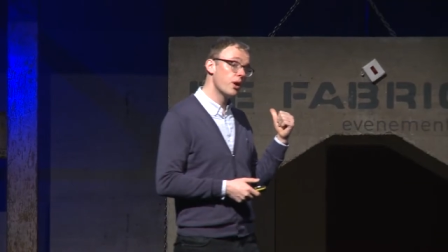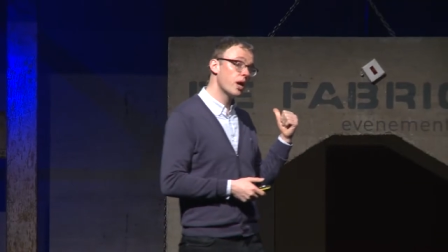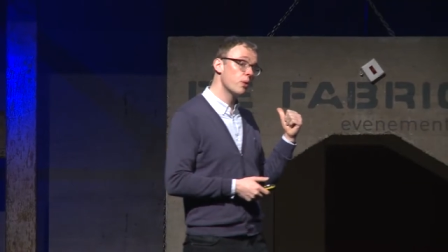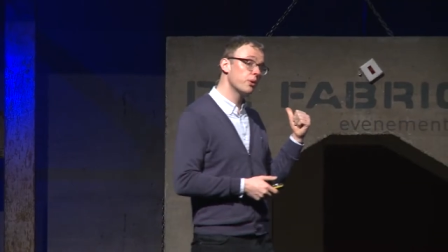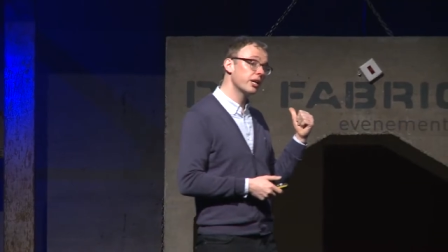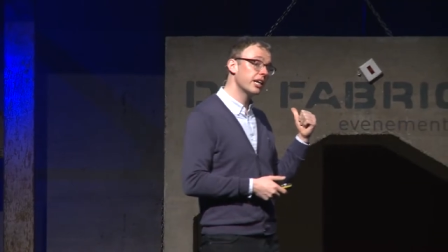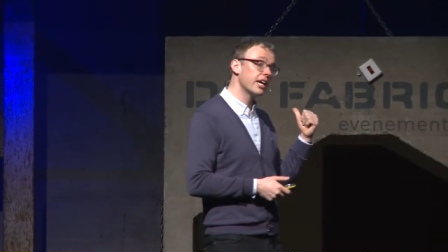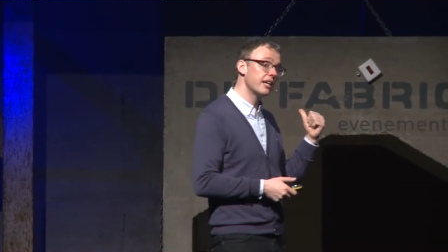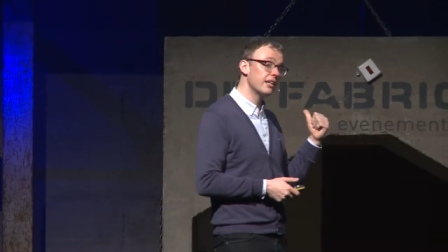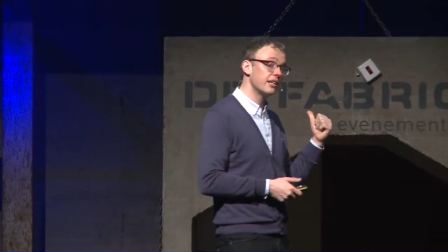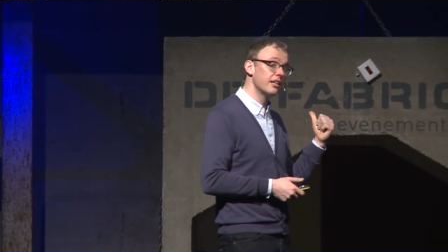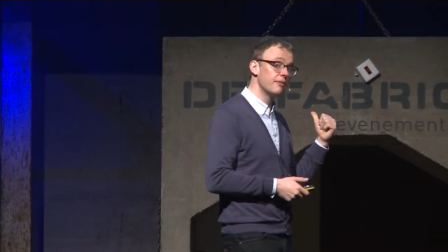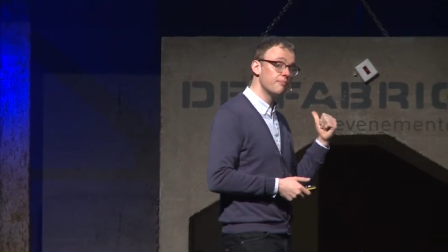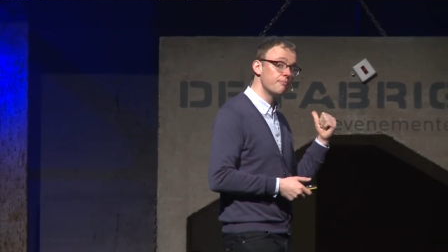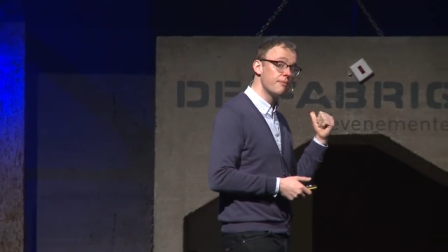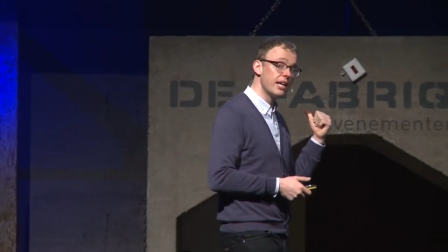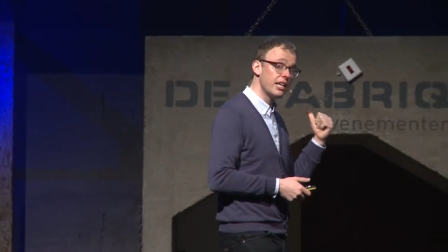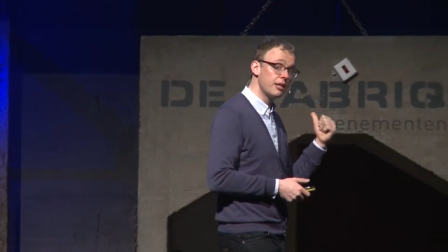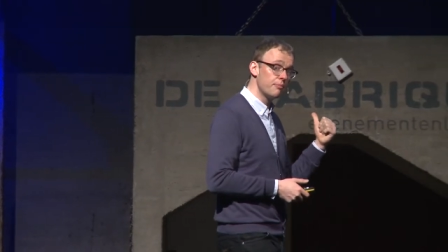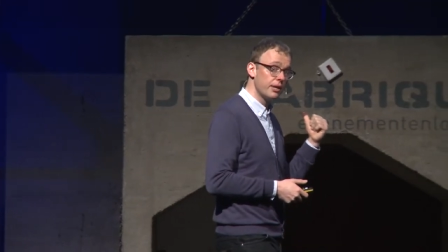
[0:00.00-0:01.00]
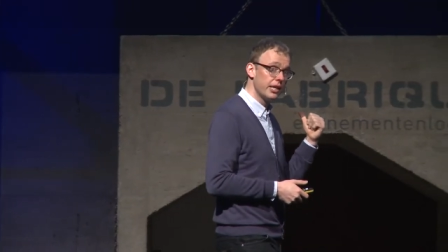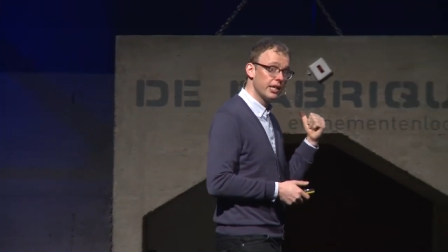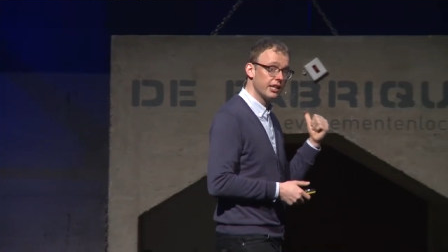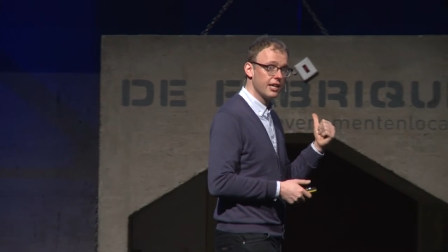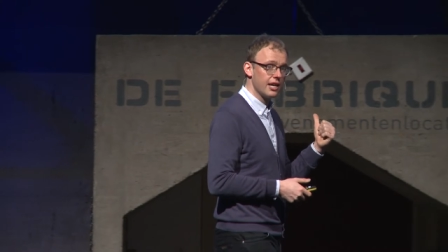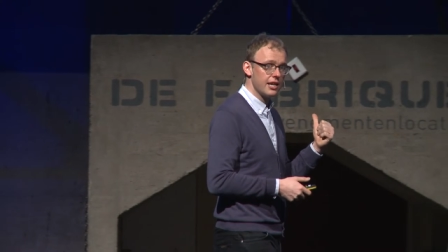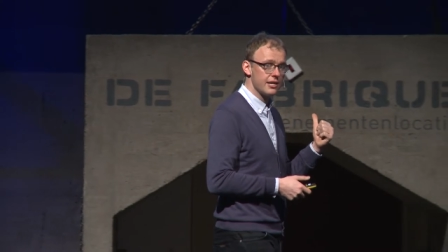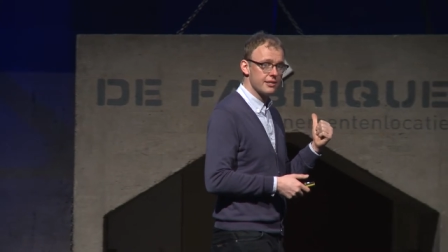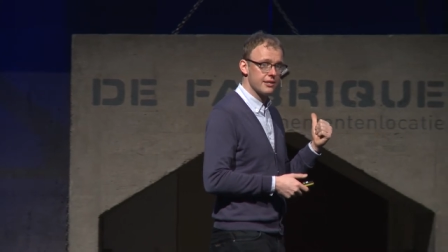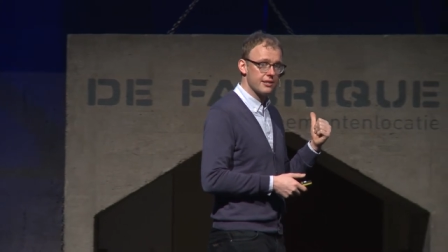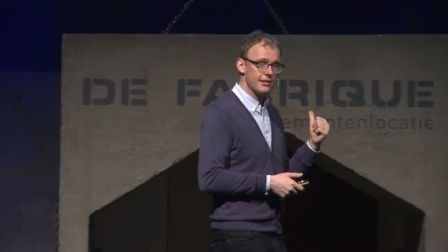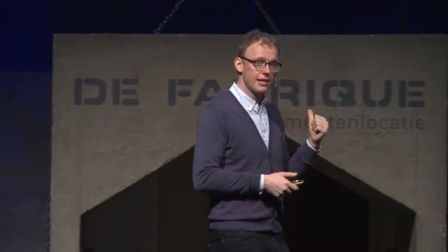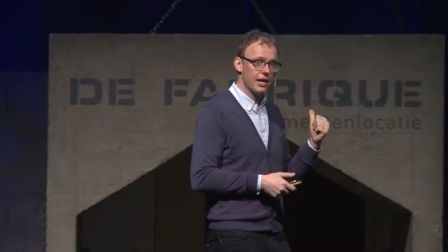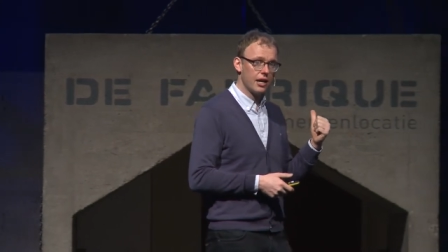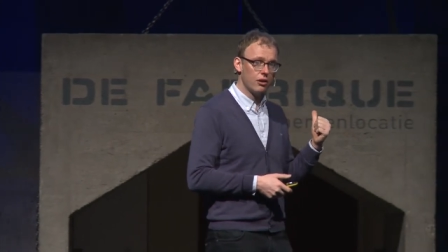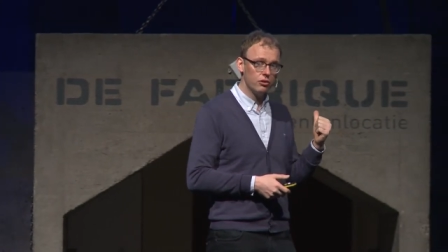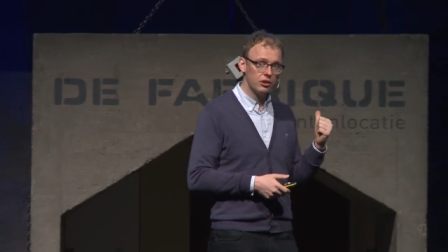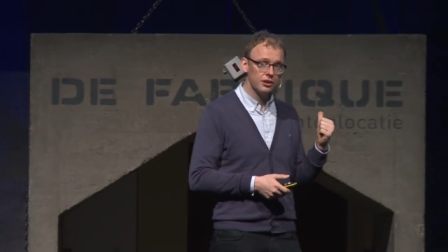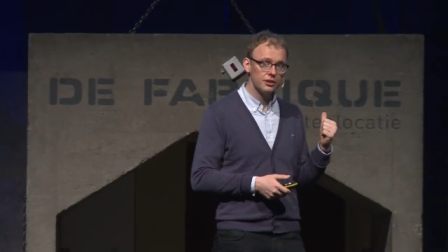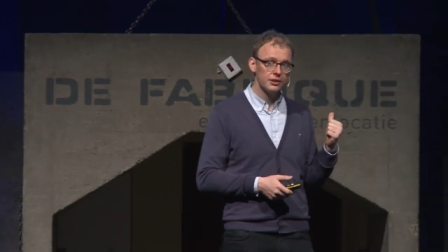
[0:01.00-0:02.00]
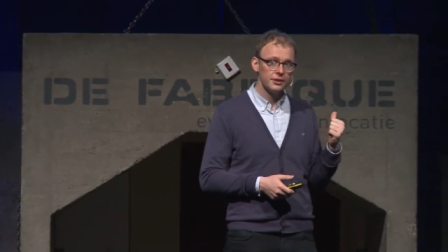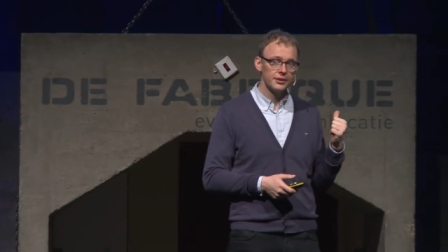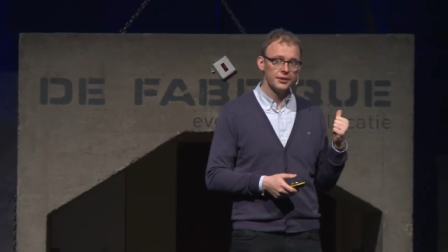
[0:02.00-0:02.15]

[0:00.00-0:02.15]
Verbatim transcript: where we can, in many, many cases now,